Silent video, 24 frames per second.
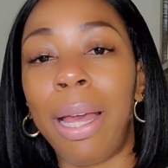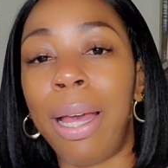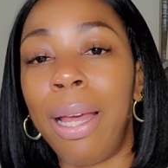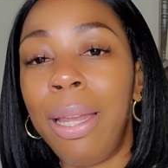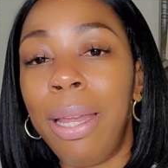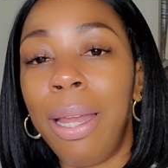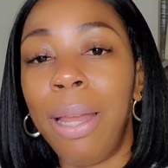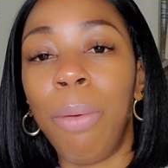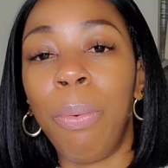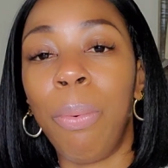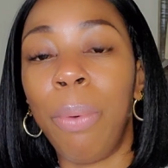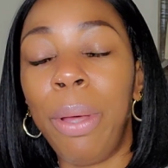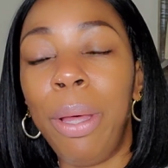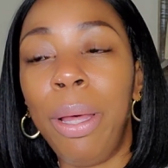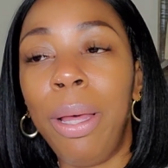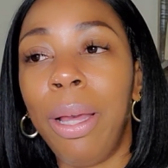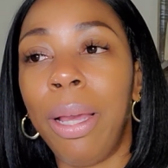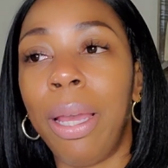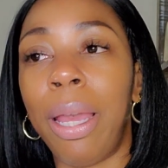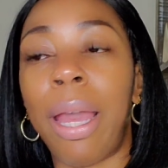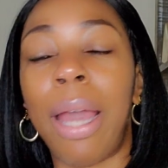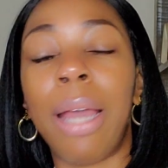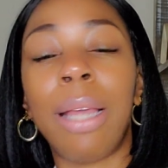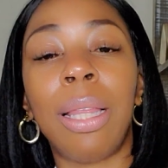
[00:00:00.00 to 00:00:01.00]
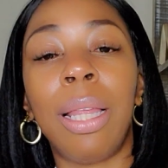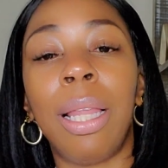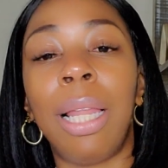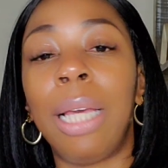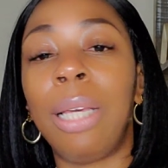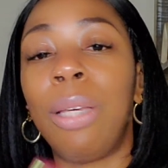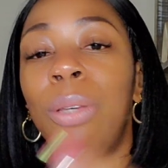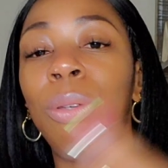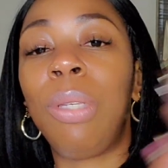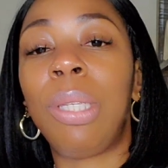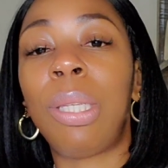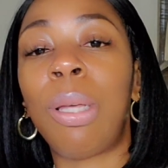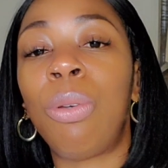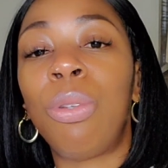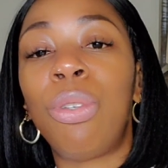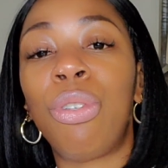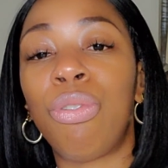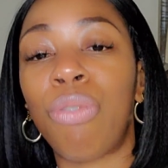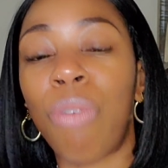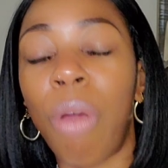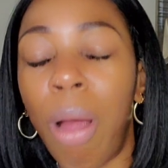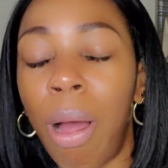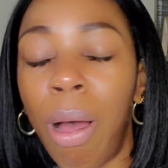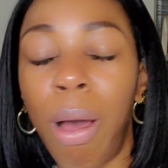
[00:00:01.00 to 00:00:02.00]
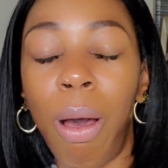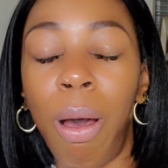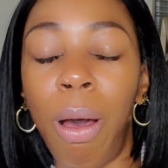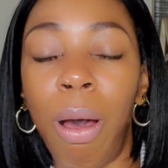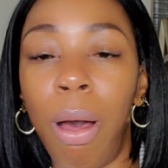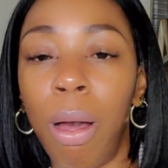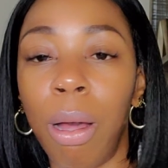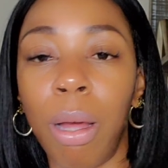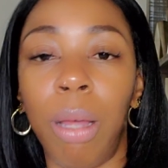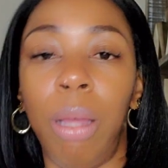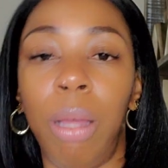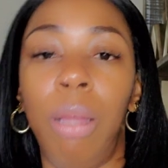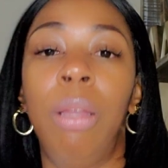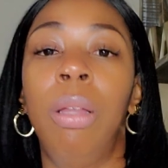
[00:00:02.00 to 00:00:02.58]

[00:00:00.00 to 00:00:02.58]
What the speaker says: under the rug and acting like you're so strong.